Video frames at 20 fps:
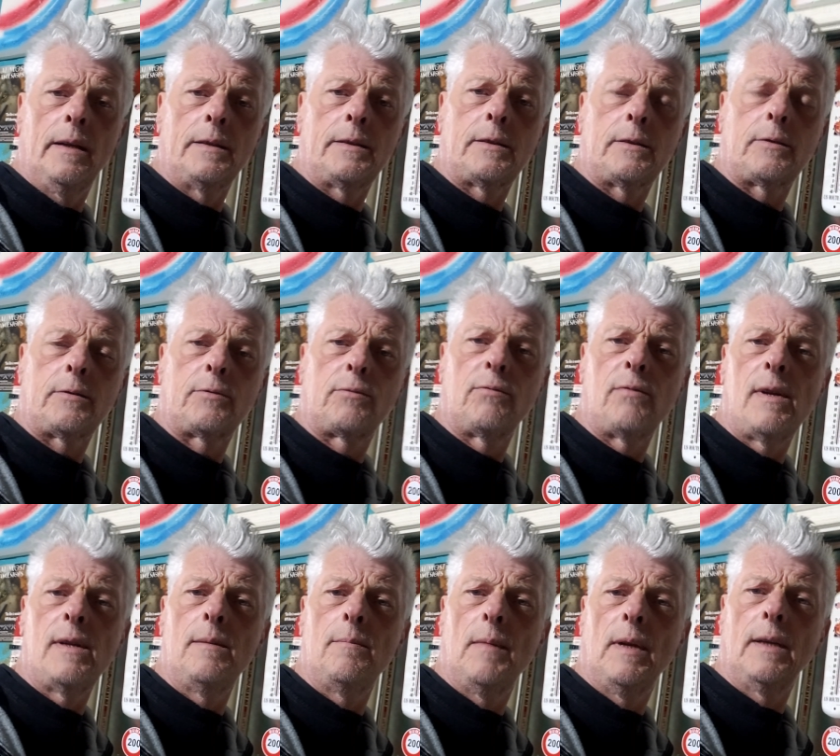
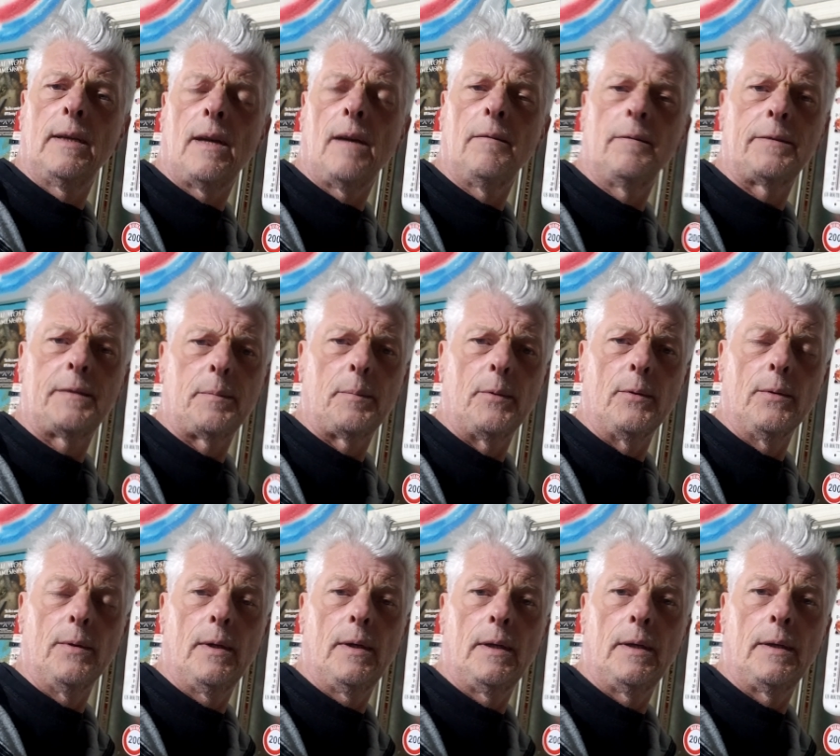extremely
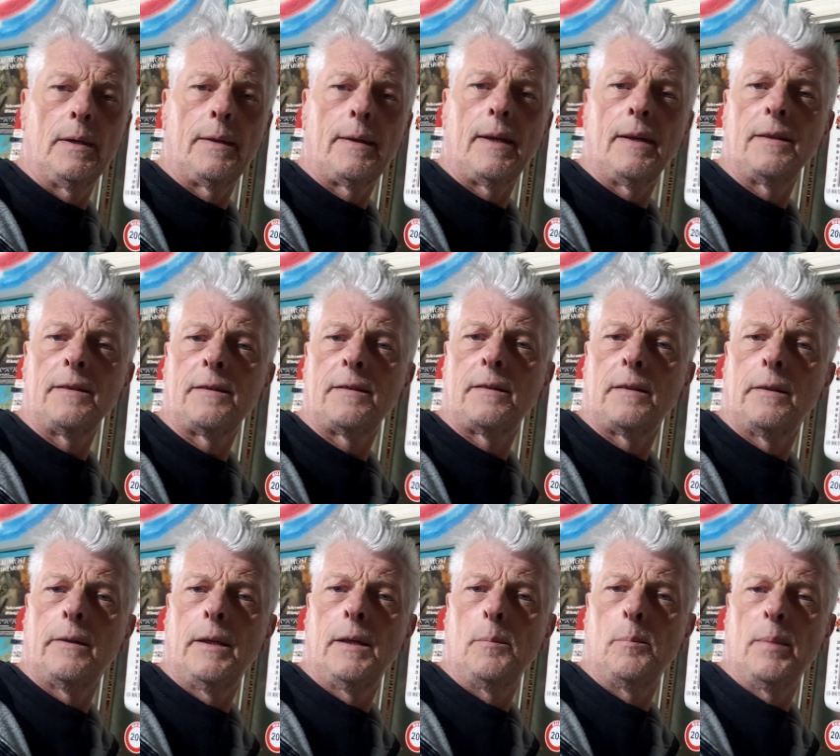comfortable, uh, thanks
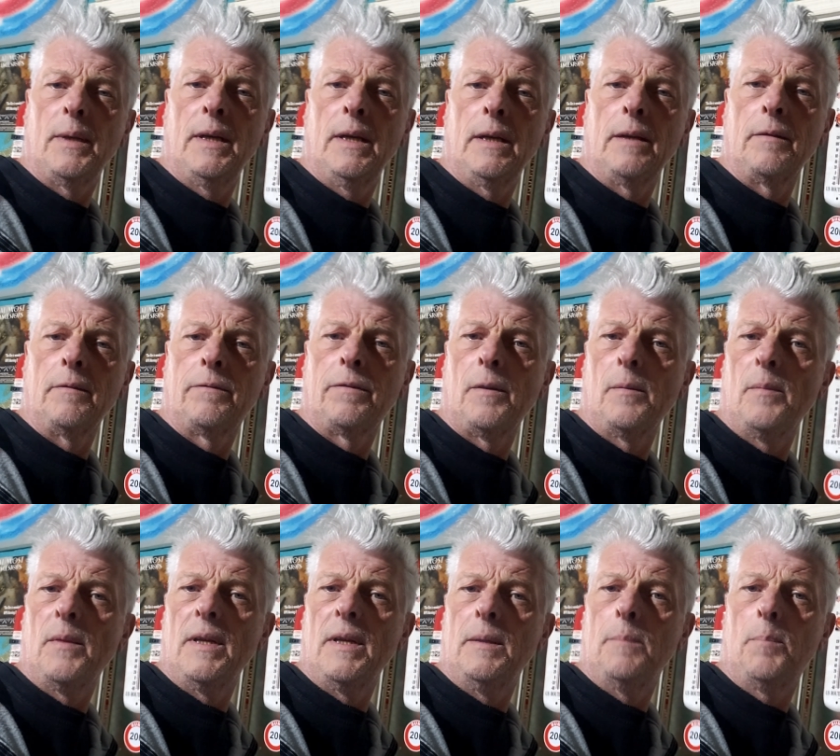to it being
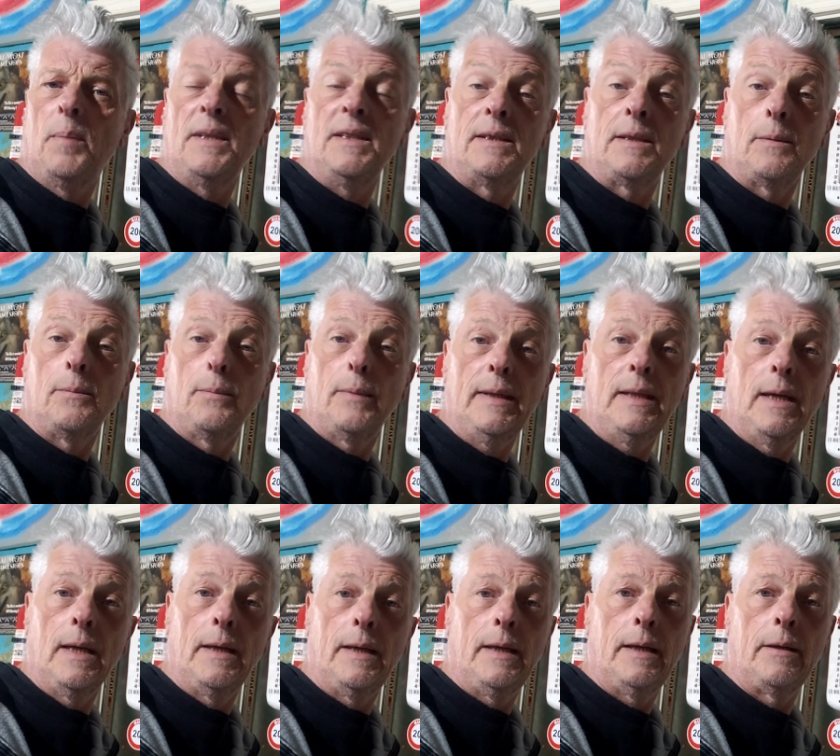from the Peter
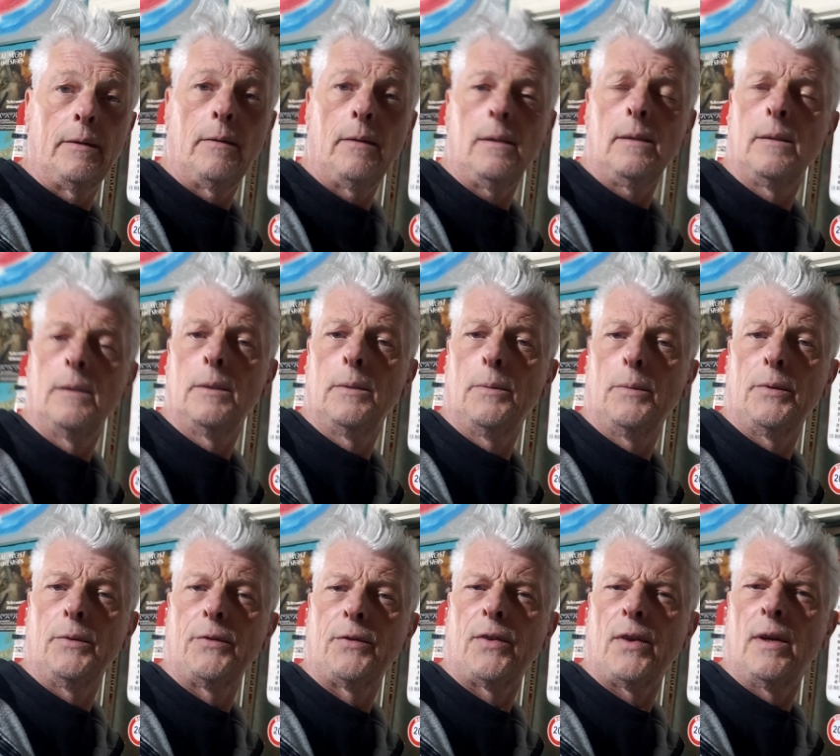Wheeler era, who
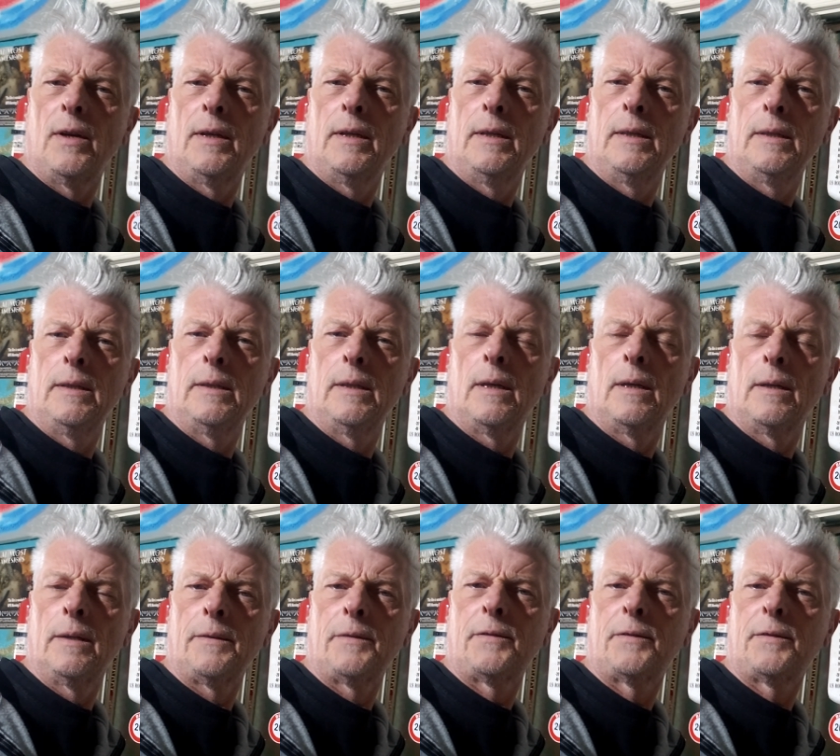was a uh,